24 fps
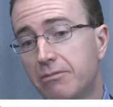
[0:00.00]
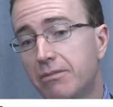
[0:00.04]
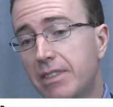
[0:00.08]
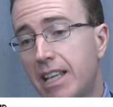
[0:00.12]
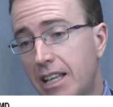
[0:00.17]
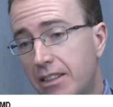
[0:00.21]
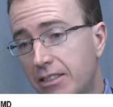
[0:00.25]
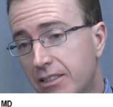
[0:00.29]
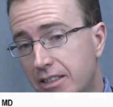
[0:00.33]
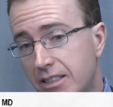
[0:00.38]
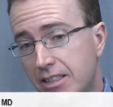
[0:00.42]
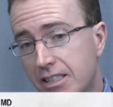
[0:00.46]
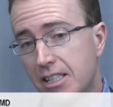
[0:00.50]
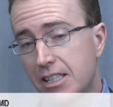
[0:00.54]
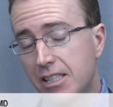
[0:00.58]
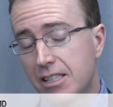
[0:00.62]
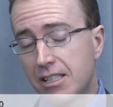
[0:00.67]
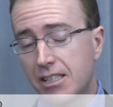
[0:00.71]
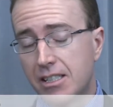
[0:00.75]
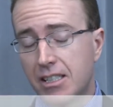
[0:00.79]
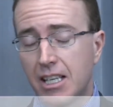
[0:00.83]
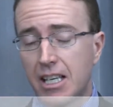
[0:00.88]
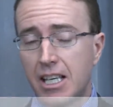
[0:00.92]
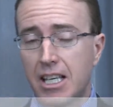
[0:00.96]
that
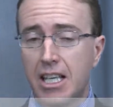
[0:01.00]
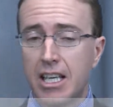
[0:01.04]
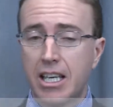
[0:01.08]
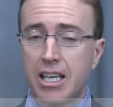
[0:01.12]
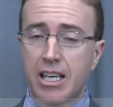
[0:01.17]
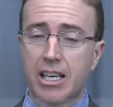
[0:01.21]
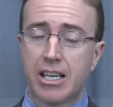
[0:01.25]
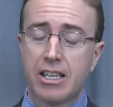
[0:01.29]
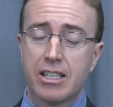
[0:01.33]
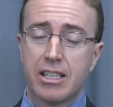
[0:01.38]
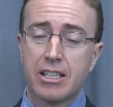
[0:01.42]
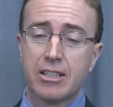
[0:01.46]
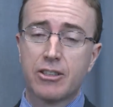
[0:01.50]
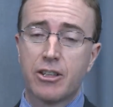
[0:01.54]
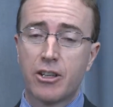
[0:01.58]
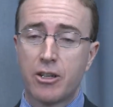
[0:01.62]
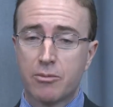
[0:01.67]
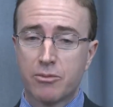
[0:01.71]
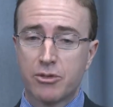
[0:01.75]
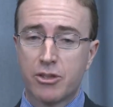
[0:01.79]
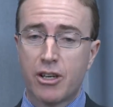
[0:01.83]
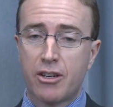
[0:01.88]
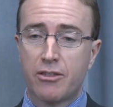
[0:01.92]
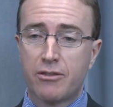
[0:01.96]
disease in
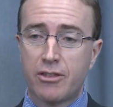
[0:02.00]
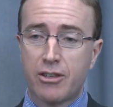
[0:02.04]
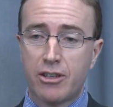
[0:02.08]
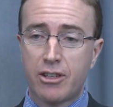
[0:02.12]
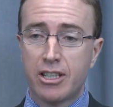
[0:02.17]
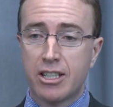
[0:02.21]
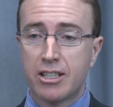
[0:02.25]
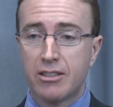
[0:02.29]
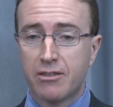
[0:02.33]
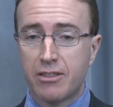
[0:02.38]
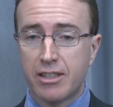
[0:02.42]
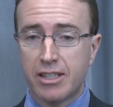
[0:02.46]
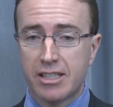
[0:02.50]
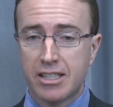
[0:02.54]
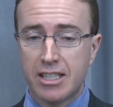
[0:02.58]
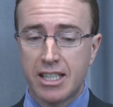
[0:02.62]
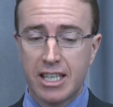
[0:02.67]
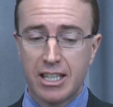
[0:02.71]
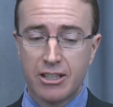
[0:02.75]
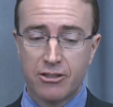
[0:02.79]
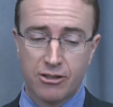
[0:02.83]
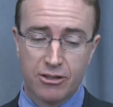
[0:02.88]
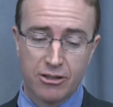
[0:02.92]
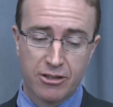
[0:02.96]
terms of
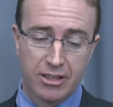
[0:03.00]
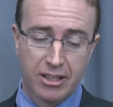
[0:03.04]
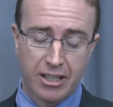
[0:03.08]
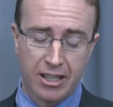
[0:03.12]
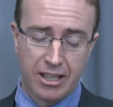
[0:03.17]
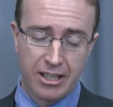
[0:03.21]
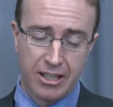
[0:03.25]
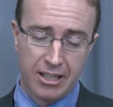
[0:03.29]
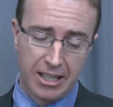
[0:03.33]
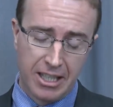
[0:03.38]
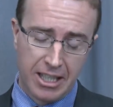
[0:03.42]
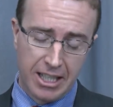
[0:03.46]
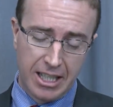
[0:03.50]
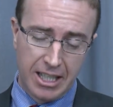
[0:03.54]
investigation,